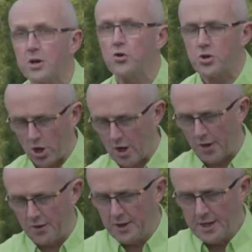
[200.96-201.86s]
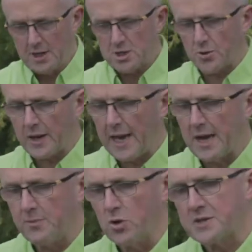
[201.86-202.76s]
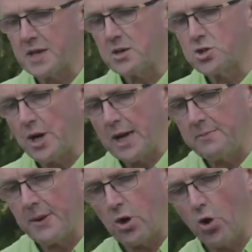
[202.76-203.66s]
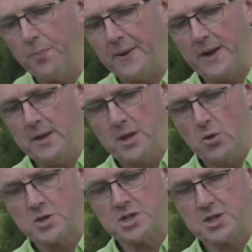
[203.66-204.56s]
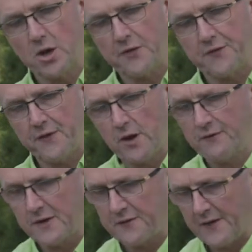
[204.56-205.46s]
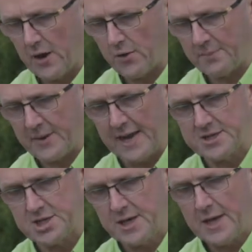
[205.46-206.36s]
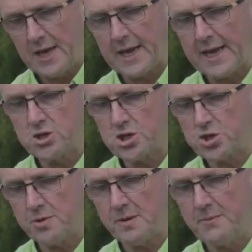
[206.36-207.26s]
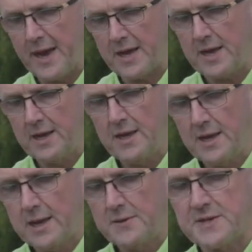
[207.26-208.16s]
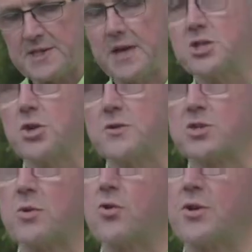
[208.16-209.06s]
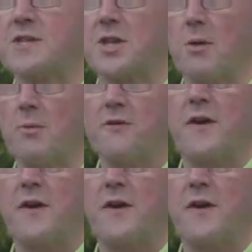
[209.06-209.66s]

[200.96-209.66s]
good colour. So again, I'm using trailing bacopa, which is another lovely flowering plant. Again, just trimming back the side shoots to increase the number of